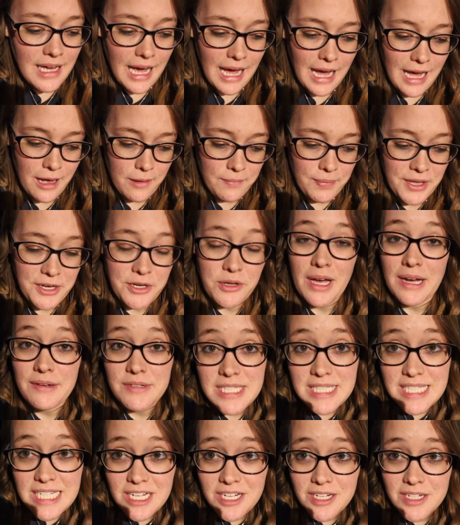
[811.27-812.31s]
Um, then you have
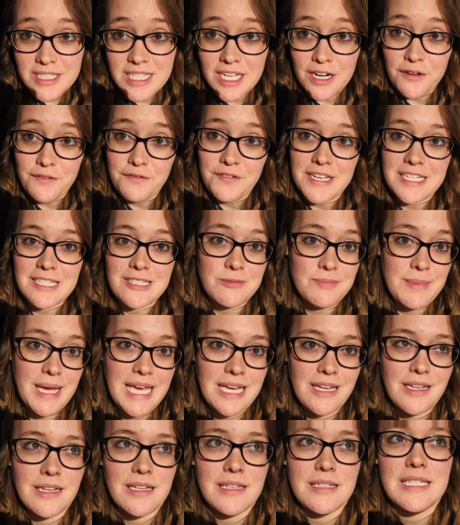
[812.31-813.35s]
steers that are fixed
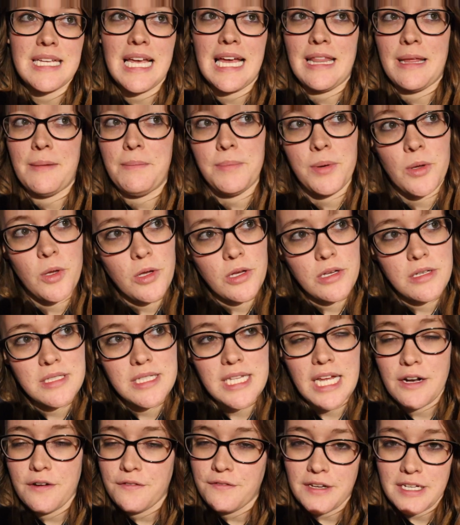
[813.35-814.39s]
males, and then bulls
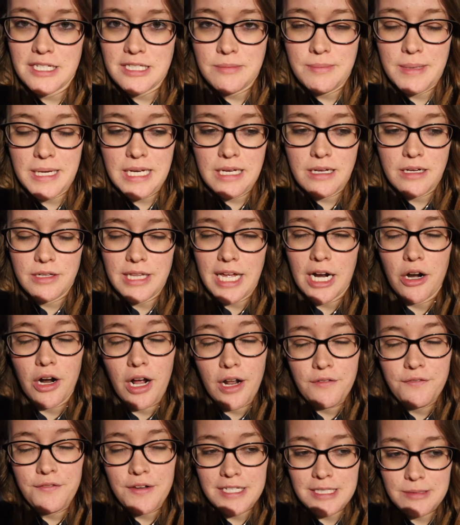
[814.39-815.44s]
that are fixed or that are
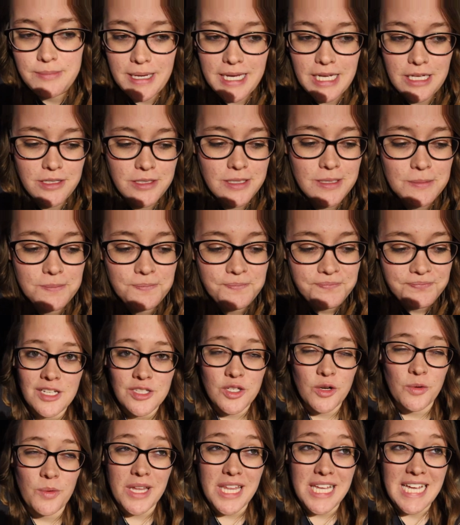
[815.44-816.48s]
unfixed males.
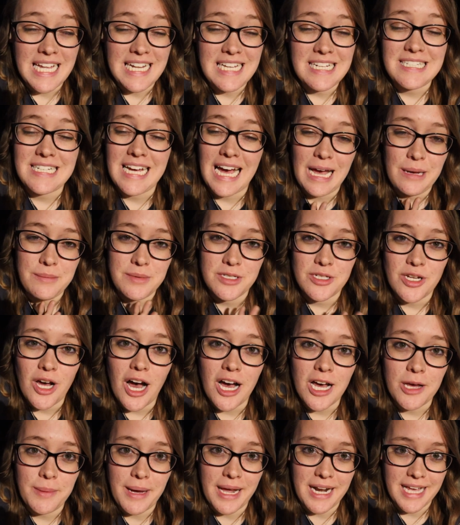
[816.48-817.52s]
So really, anytime you
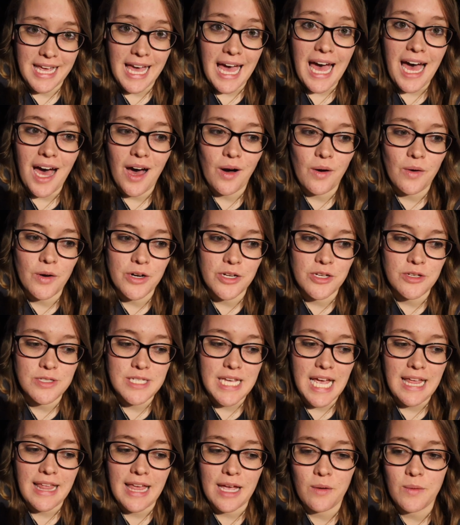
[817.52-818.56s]
talk about a cow or you
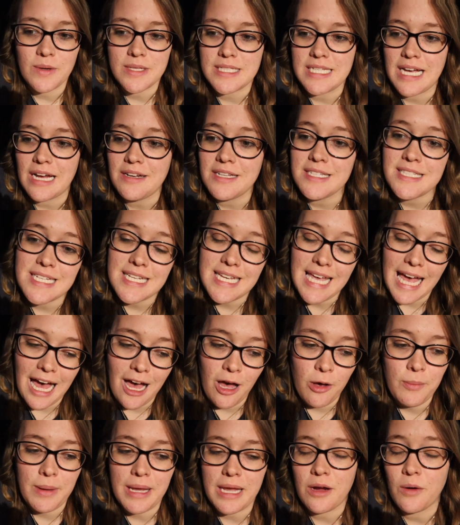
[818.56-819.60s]
say like, "What sound does the
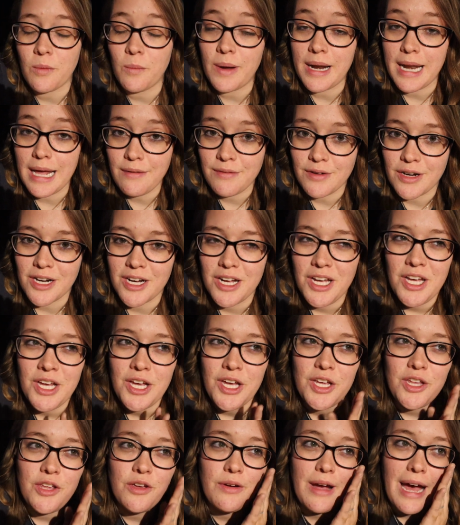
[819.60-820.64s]
cow make?" or whatever,
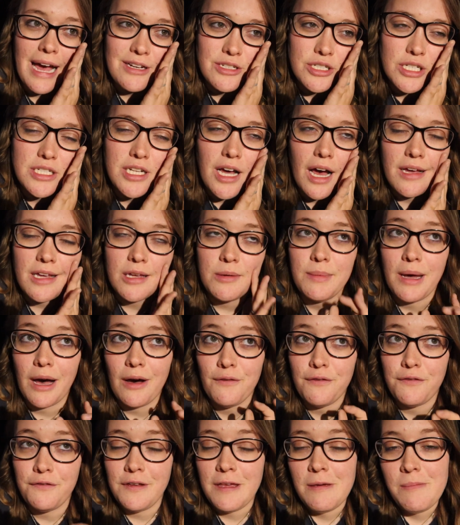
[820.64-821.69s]
you're actually talking
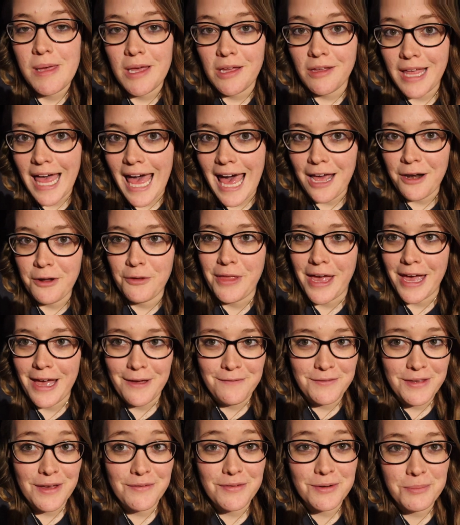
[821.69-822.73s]
about female cattle that
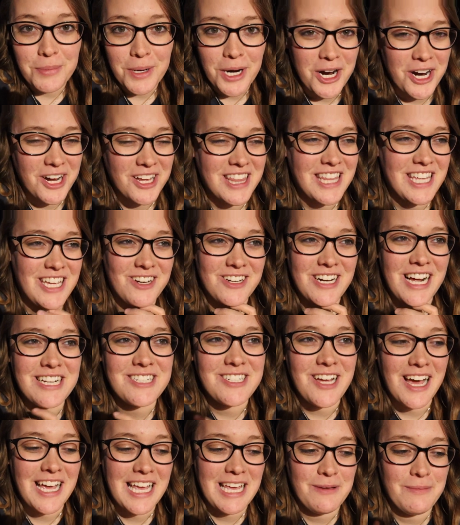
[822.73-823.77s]
have given birth. You're not
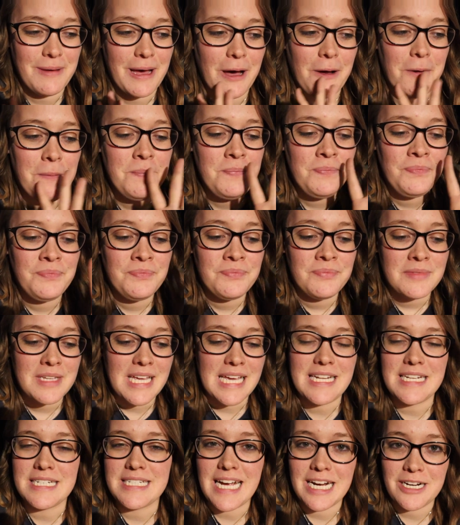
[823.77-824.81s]
talking about
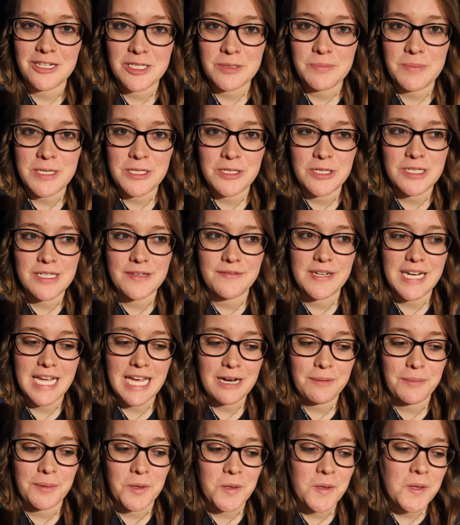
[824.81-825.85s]
an entire species of an
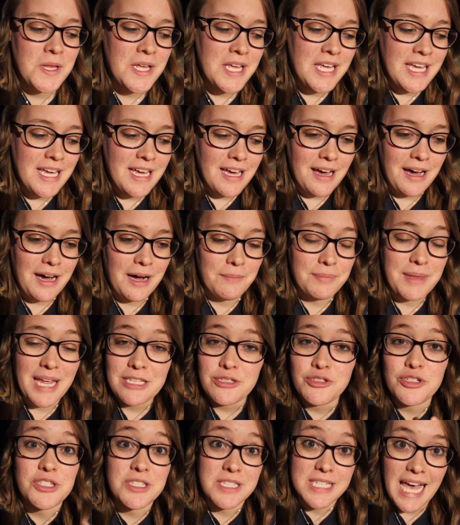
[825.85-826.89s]
animal. Um,
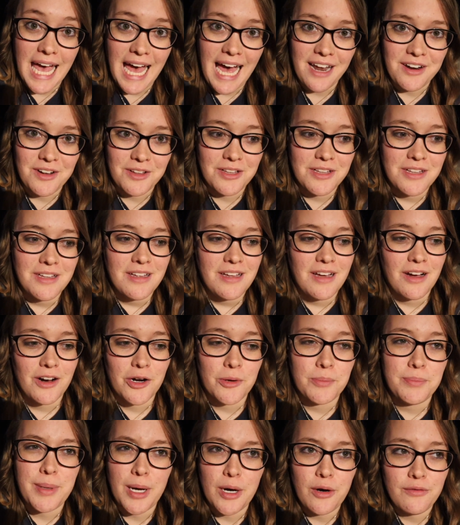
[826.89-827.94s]
that's just cattle,
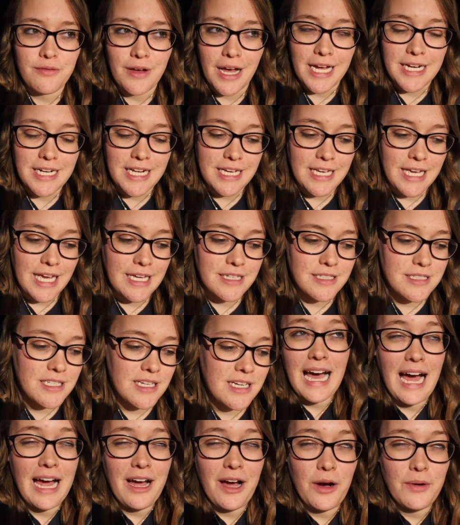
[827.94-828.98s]
or bovine, I guess.
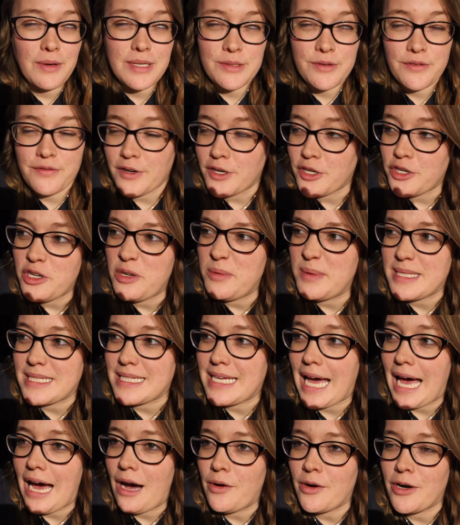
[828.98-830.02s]
I always refer to him as
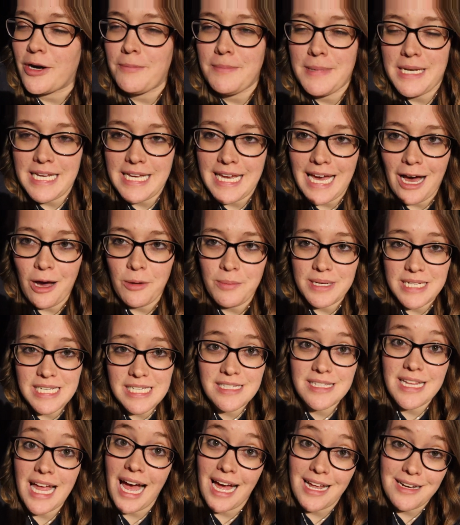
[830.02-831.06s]
cow or a mini cow, but
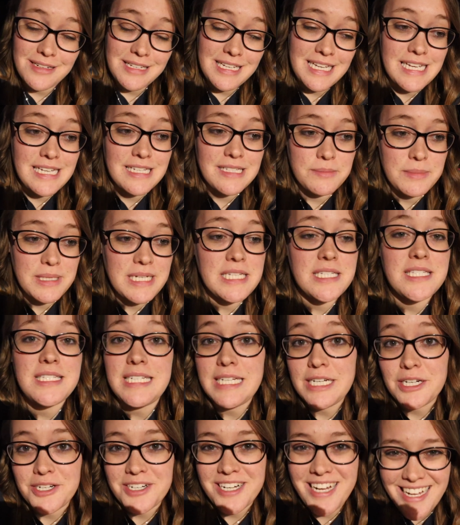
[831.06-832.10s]
he's not. He's mini
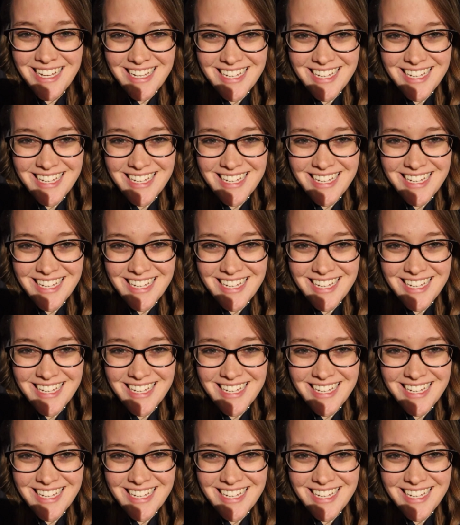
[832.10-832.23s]
steer.